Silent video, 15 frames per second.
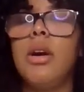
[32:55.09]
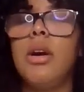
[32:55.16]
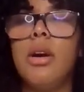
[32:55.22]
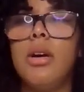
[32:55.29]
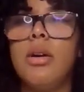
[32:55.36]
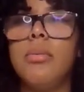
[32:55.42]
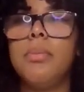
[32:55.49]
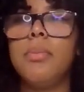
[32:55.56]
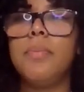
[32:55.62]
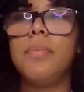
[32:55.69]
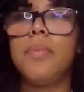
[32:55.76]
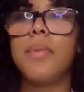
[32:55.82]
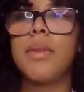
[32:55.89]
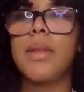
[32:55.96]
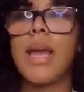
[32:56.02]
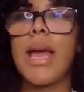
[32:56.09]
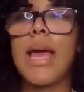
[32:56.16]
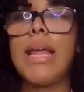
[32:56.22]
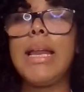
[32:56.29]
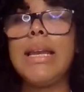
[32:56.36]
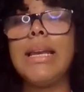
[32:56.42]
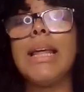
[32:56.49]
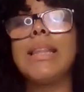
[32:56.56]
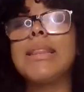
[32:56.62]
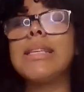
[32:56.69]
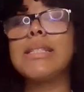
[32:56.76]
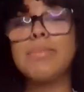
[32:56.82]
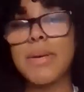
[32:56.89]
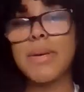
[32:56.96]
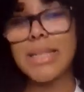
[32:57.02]
And let
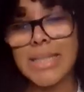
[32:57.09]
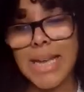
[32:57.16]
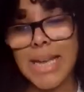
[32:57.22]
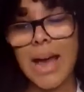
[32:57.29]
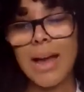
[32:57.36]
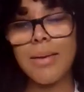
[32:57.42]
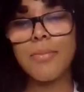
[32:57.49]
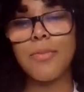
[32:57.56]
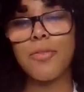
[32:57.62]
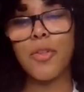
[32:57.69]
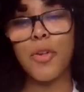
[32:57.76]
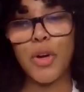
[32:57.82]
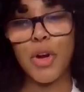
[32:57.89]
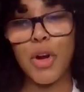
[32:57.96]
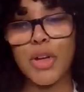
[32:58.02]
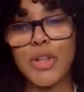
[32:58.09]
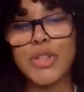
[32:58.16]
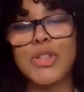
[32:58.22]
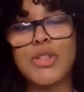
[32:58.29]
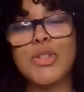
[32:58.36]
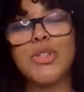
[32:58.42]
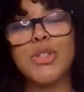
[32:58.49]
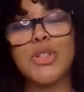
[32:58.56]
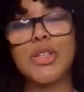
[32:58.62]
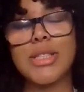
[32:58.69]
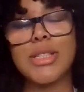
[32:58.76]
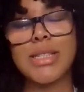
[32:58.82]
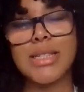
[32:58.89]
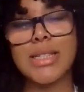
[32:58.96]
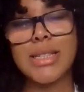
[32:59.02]
this be a time for us to
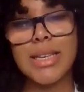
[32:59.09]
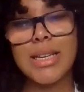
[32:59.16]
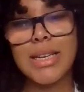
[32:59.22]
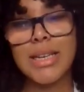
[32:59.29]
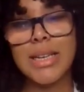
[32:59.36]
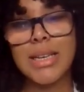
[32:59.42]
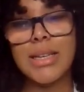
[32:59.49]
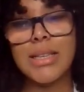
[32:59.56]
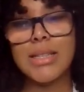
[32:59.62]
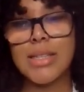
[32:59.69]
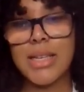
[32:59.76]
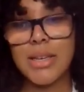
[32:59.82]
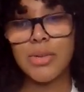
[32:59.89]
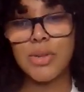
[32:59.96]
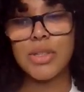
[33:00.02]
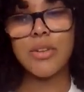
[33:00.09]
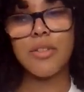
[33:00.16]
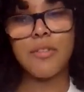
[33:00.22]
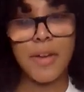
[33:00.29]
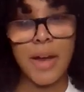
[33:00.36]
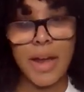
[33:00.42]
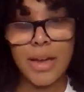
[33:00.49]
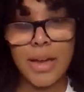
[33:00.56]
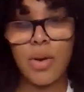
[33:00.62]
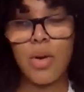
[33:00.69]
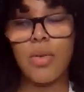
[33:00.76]
just continue to fight